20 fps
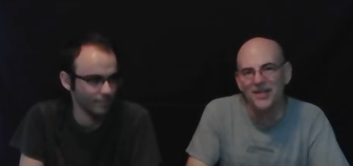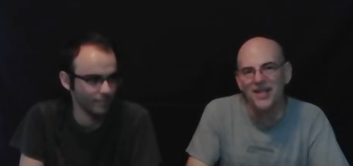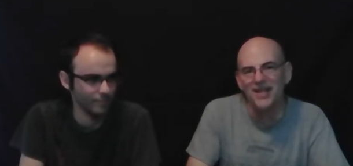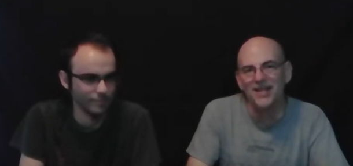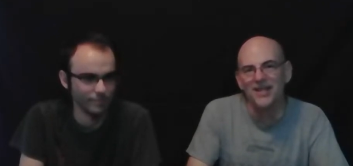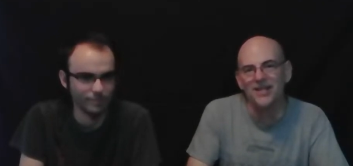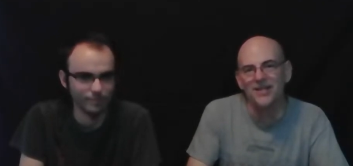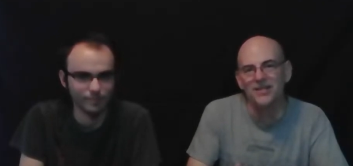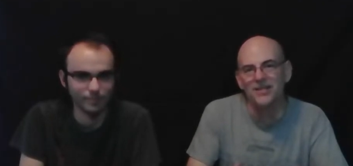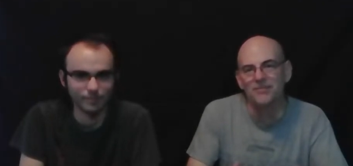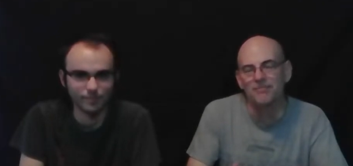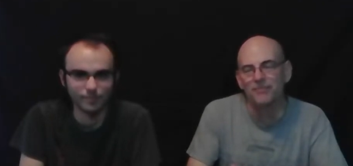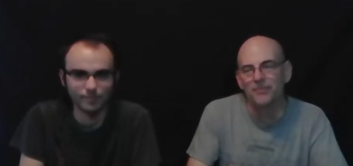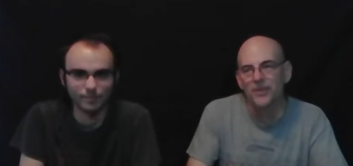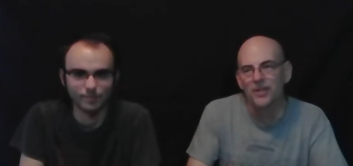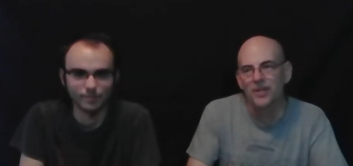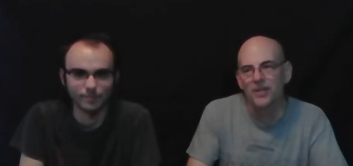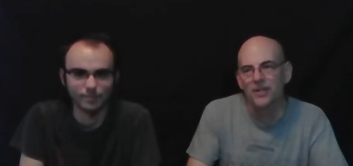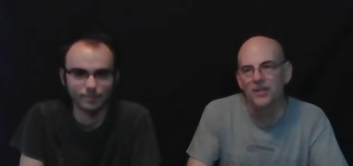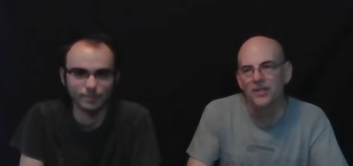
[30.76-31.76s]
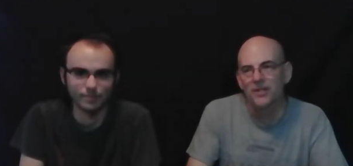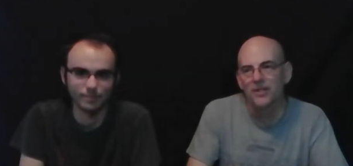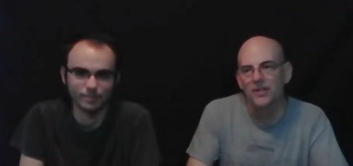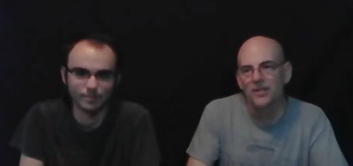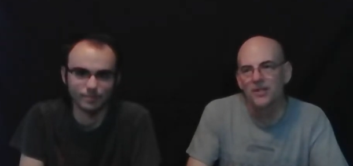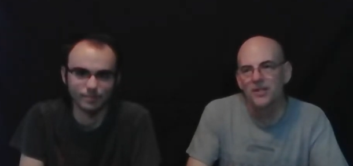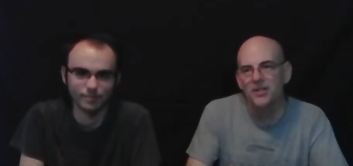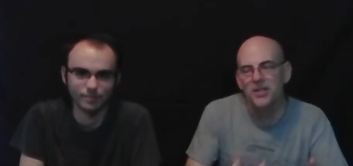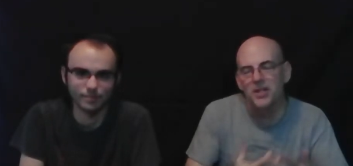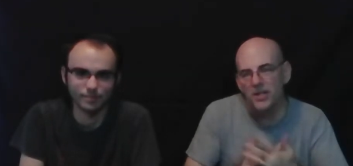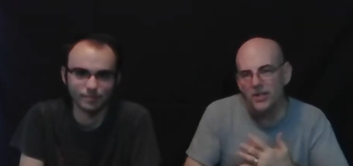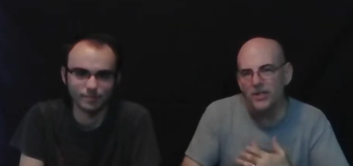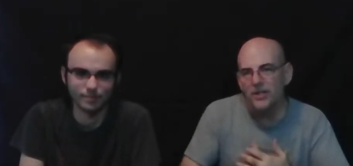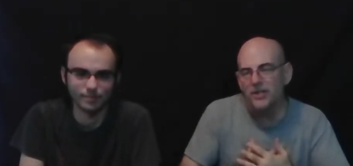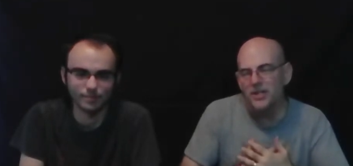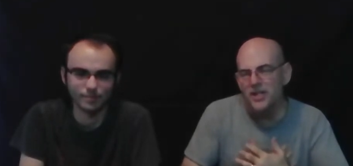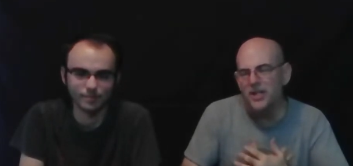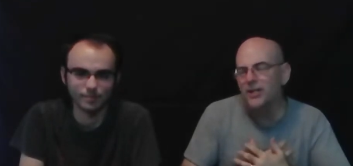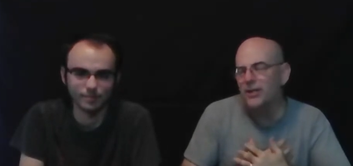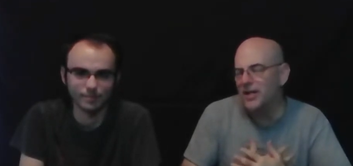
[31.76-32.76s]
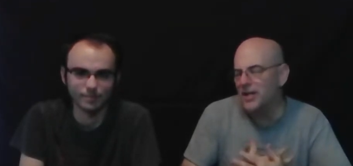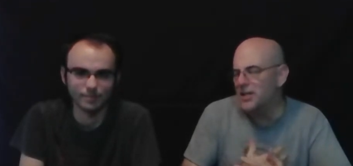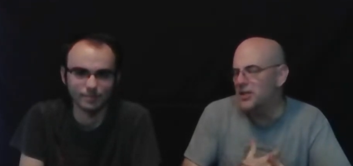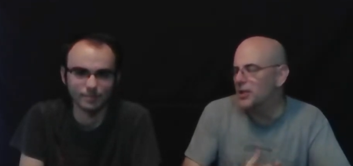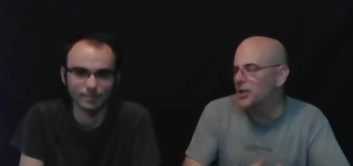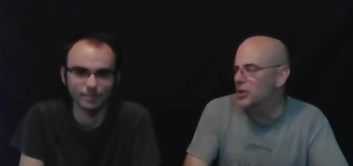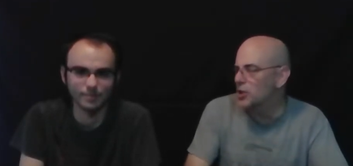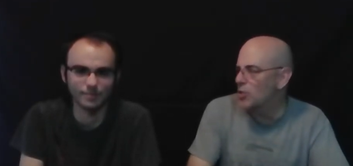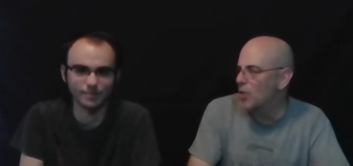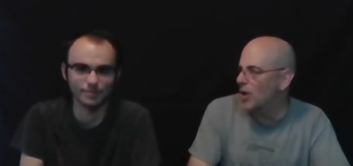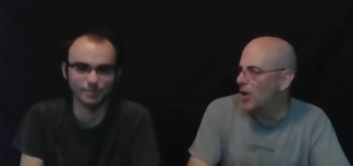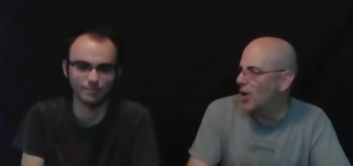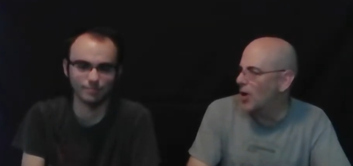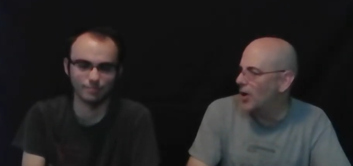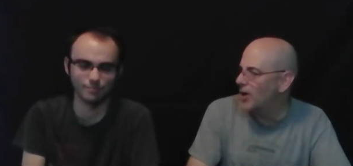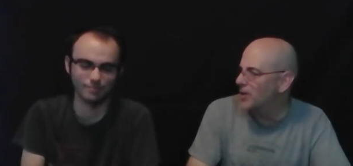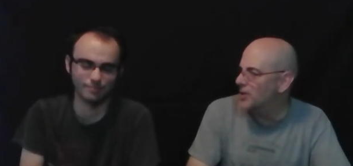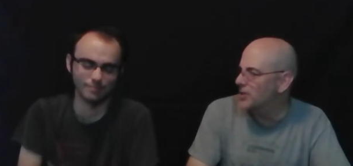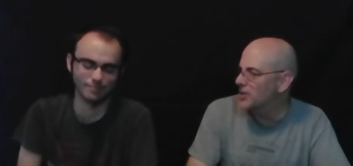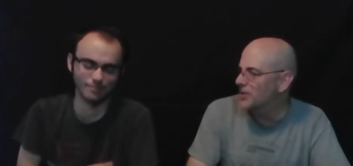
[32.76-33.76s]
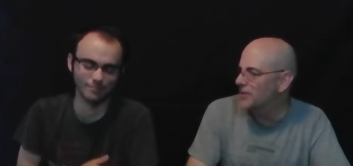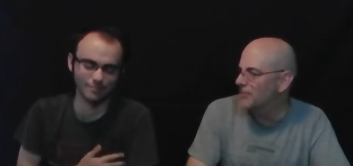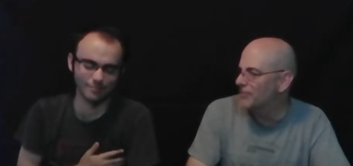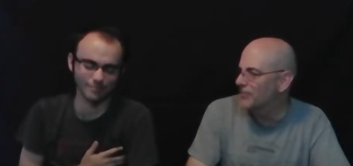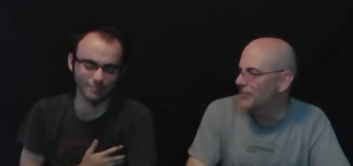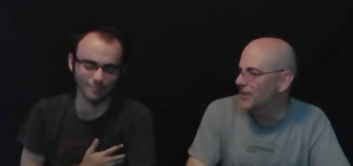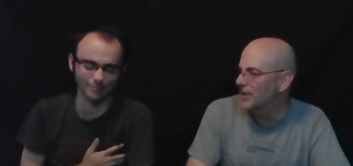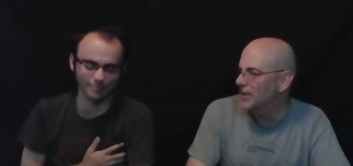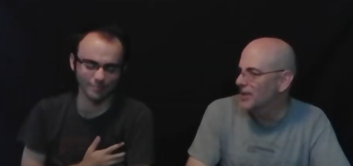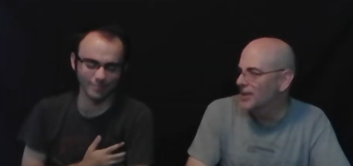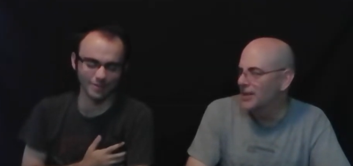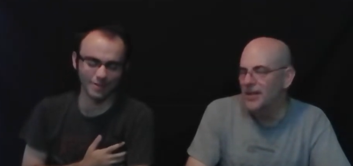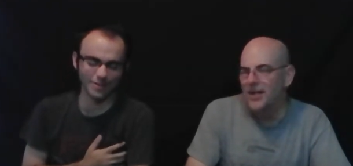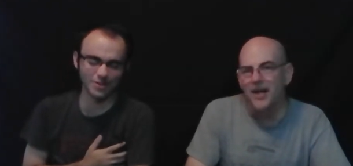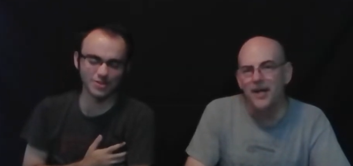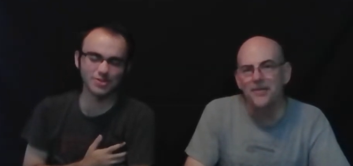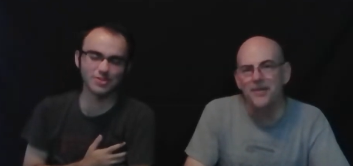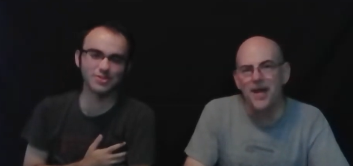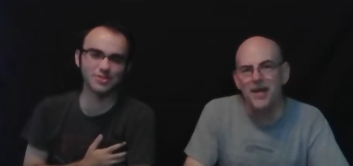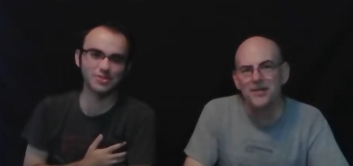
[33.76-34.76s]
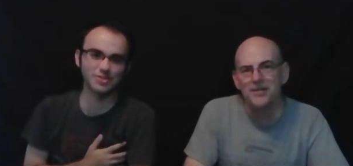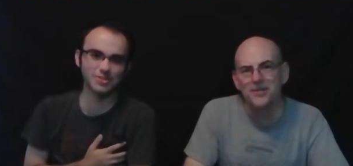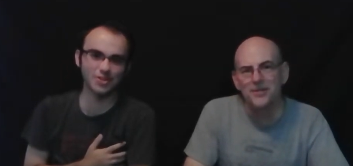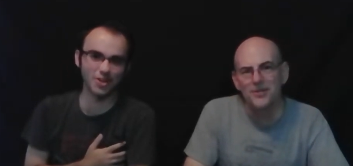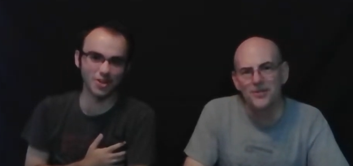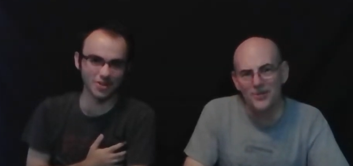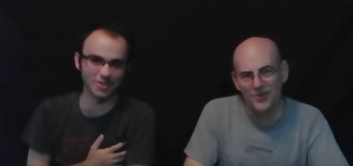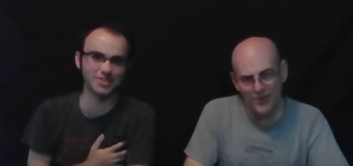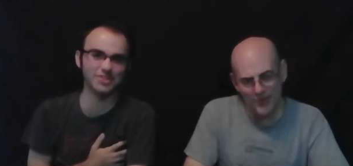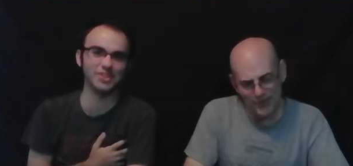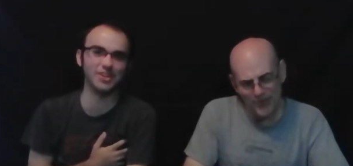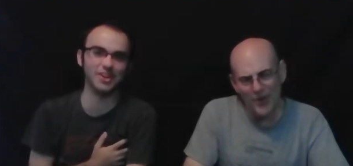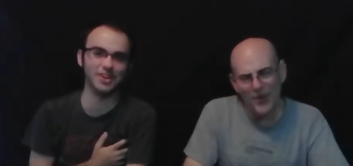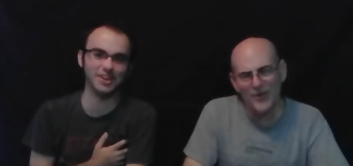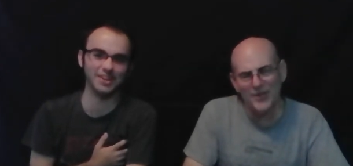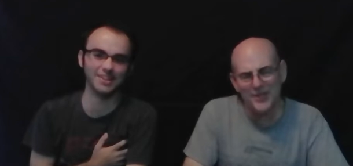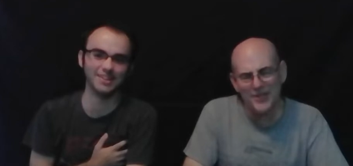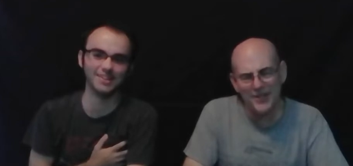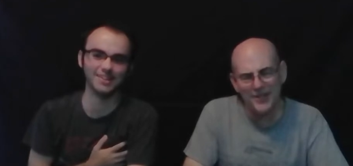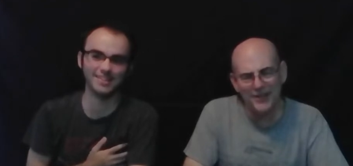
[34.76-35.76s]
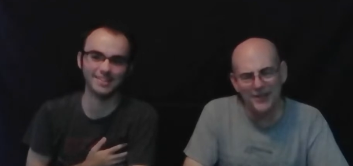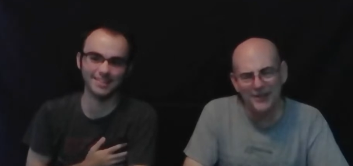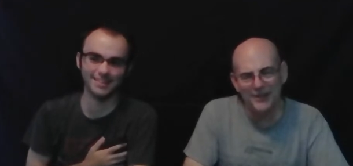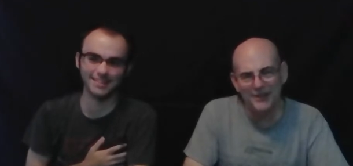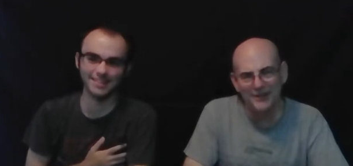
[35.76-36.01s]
Speaker 1: that is near and dear to our hearts. And that is salsa.